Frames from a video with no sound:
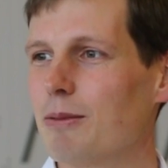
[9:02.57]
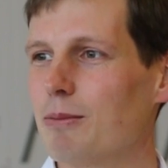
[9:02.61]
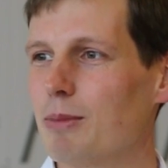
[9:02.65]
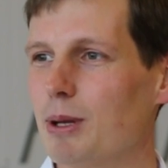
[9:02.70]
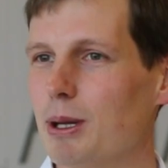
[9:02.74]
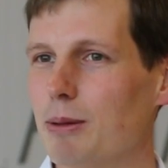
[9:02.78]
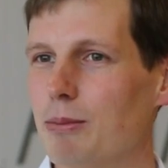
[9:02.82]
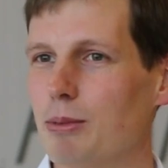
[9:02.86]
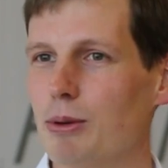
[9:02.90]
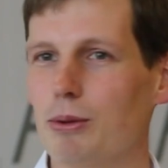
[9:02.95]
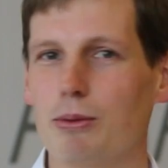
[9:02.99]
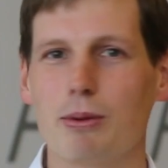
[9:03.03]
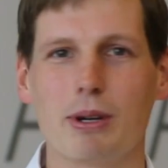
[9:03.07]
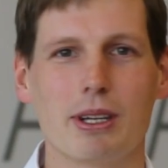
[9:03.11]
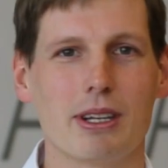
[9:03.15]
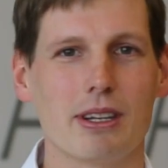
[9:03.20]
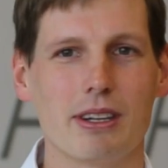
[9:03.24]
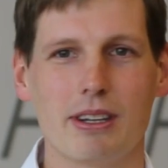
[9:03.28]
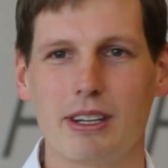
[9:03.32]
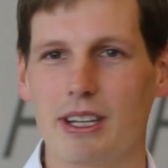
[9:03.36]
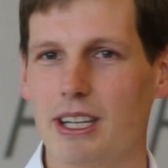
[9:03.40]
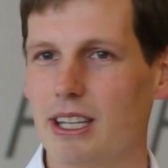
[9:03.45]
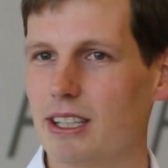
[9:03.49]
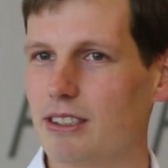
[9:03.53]
people,
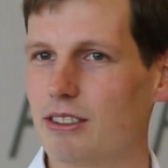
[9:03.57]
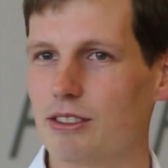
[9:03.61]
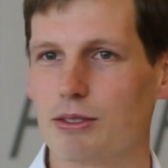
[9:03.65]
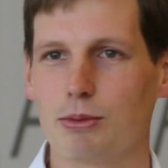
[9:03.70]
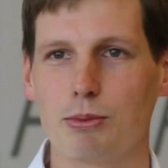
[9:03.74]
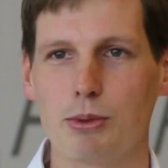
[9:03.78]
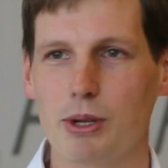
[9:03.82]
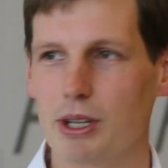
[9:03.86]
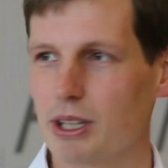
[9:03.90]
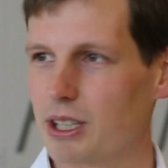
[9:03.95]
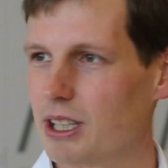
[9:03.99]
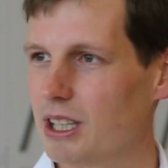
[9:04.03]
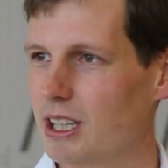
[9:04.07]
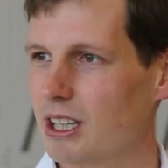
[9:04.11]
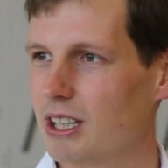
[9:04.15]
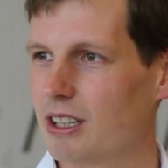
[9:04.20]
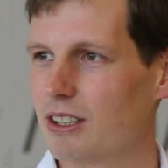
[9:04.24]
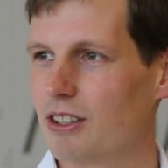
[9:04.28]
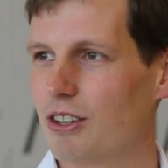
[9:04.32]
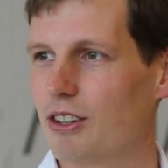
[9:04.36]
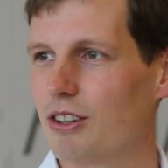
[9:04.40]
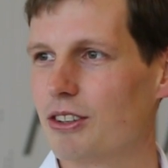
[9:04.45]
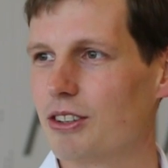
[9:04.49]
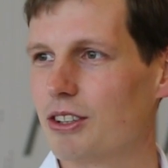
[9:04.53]
whether they're just working
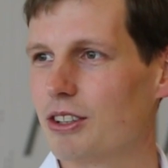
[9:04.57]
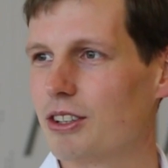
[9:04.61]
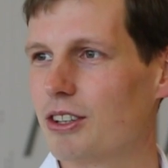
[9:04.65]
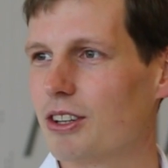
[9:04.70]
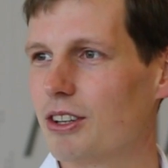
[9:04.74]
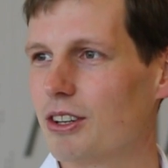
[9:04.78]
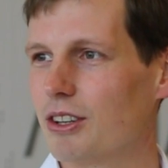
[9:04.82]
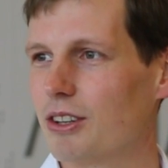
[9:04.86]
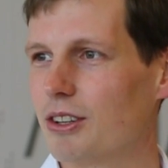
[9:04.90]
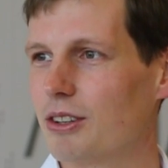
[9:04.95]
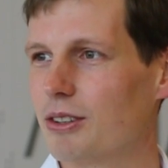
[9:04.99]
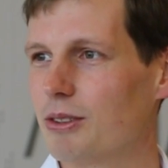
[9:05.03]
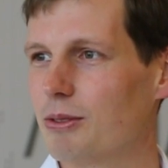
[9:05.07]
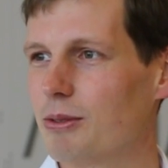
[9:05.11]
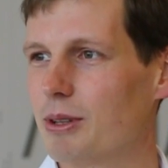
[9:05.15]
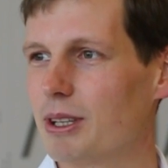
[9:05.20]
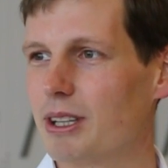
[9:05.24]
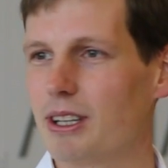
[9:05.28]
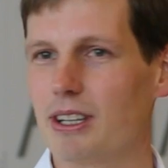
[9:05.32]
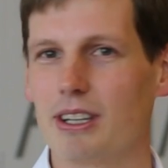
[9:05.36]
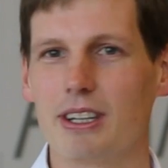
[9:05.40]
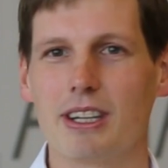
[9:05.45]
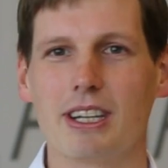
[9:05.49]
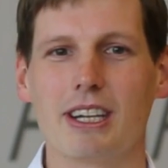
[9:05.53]
in Hong Kong, whether